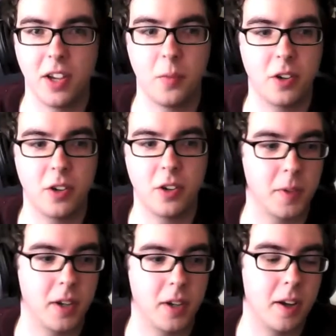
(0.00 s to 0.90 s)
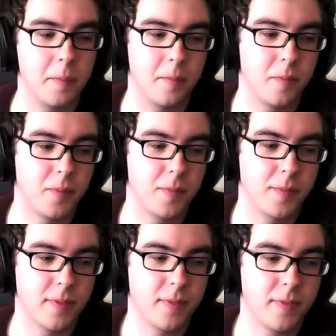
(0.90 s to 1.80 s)
was. But
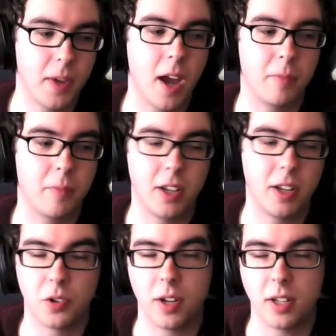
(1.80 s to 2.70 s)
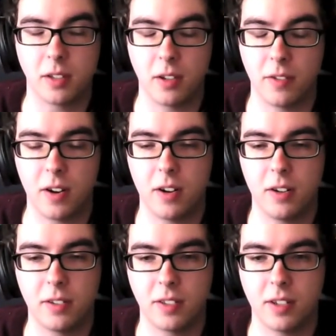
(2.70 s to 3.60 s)
yeah, I'm really enjoying it so far.
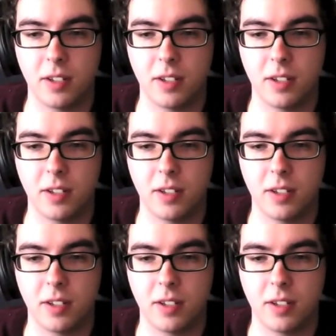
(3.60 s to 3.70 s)
So.